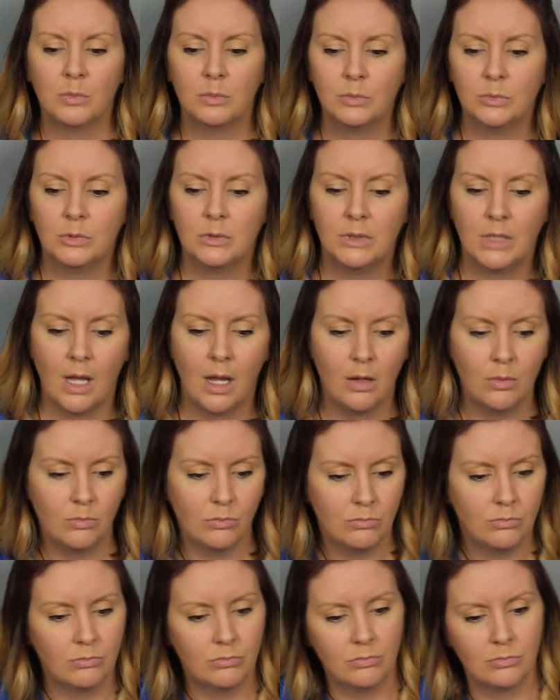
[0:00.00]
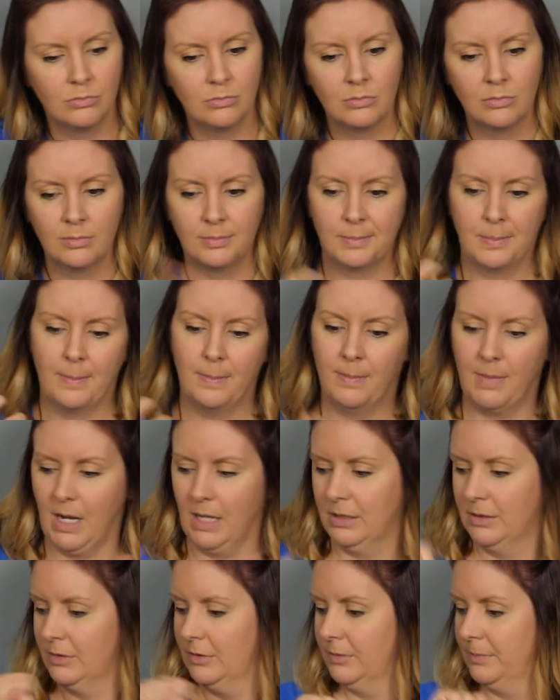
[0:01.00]
Use the game board that matches that
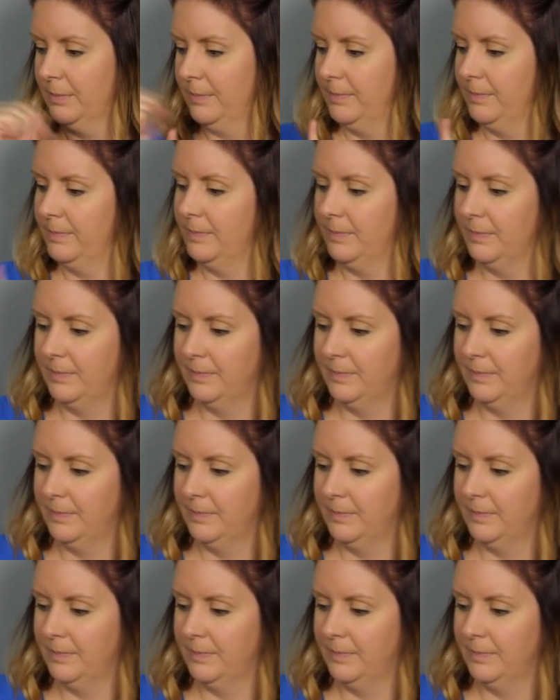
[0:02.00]
scenario.